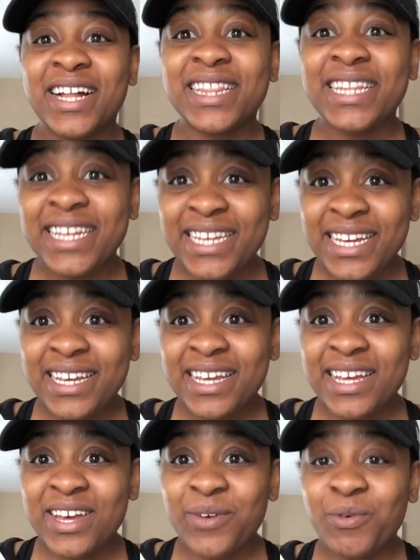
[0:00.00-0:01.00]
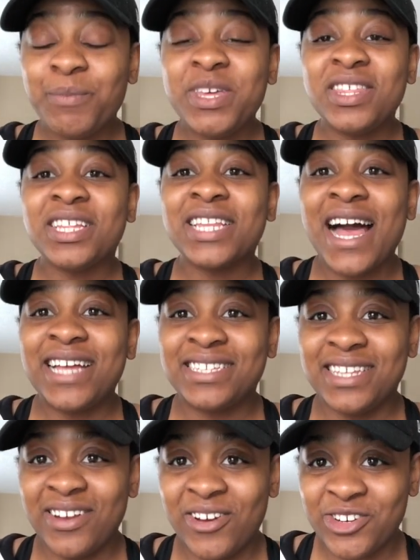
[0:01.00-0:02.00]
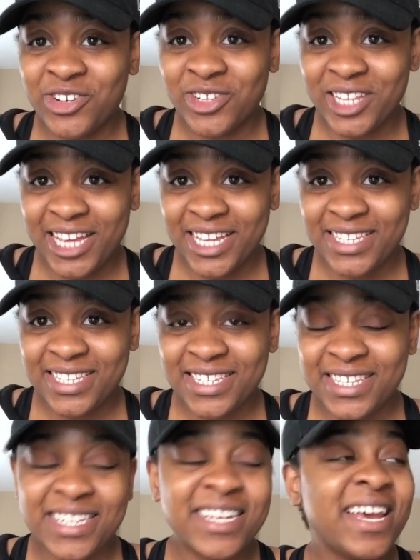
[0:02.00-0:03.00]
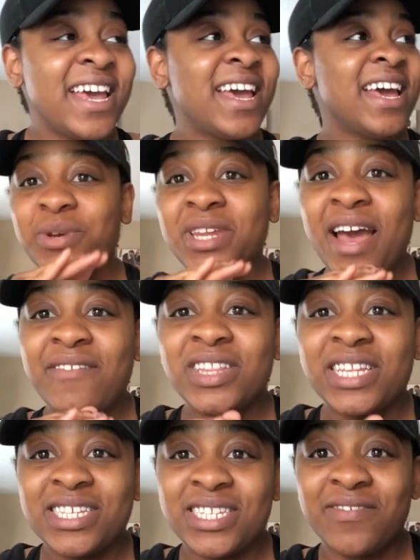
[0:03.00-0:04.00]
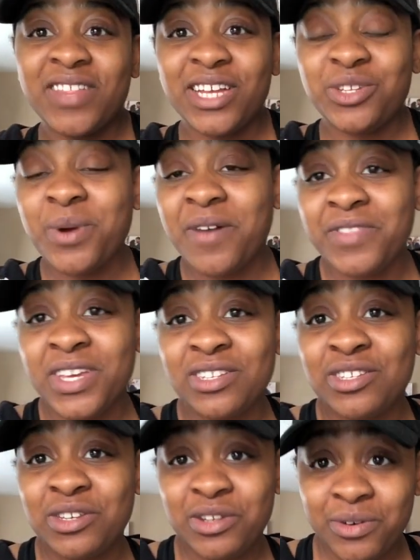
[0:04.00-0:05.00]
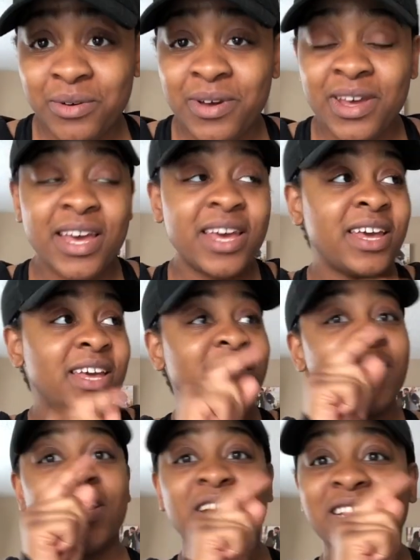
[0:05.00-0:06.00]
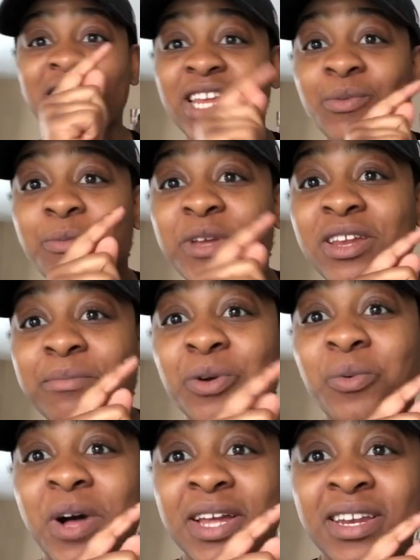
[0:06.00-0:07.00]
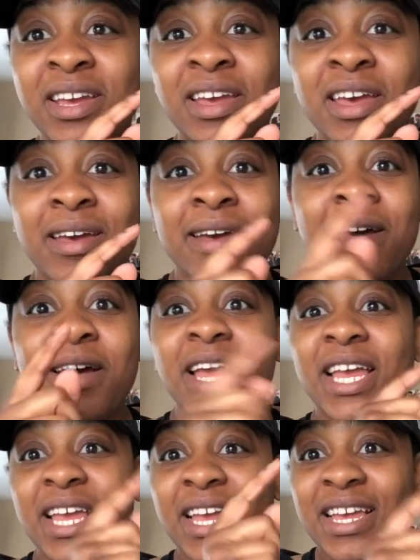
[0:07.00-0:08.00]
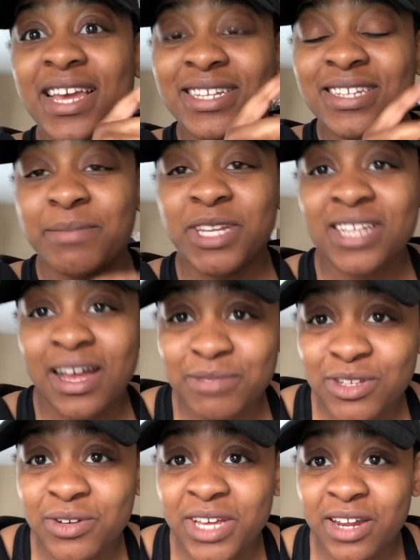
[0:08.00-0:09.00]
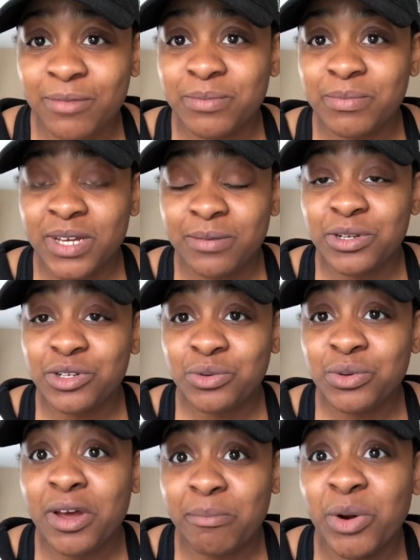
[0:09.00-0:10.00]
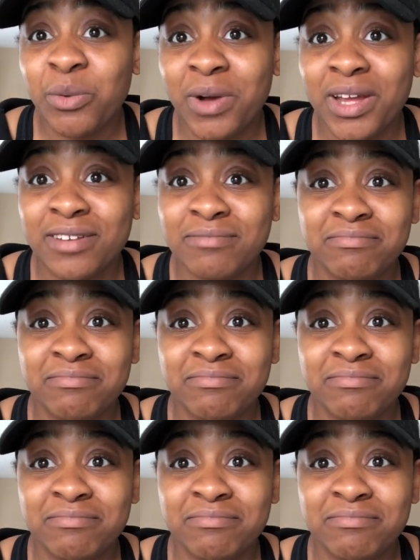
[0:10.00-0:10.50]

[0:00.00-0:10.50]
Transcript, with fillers: Cleaning will be the last thing on your list. You can have a list of like twelve things to do. Cleaning will be number one. Guess how many times you'll get a, be able to do number one?